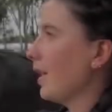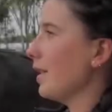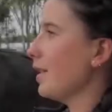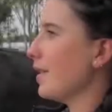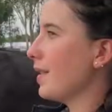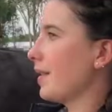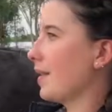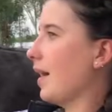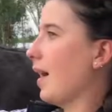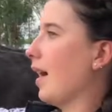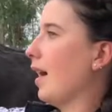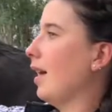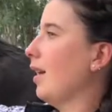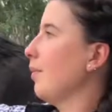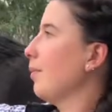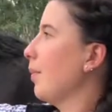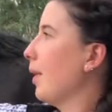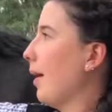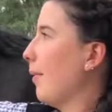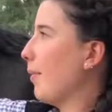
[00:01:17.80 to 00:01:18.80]
to start
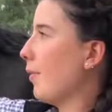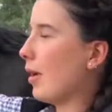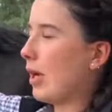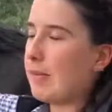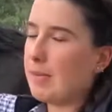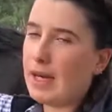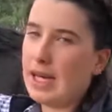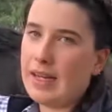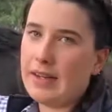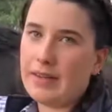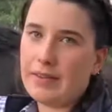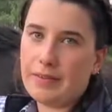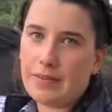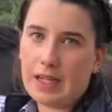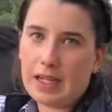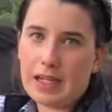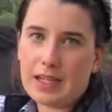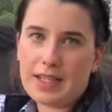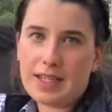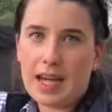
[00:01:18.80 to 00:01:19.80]
by putting my
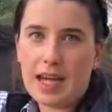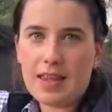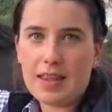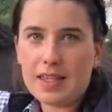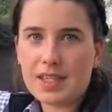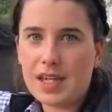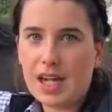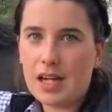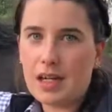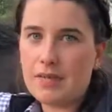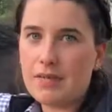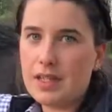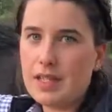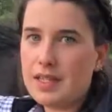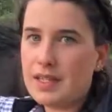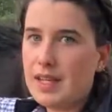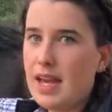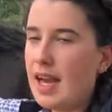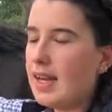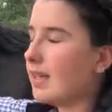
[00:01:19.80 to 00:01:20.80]
fingers either side of his
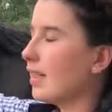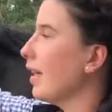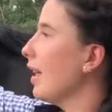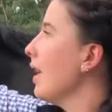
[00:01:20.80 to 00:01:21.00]
neck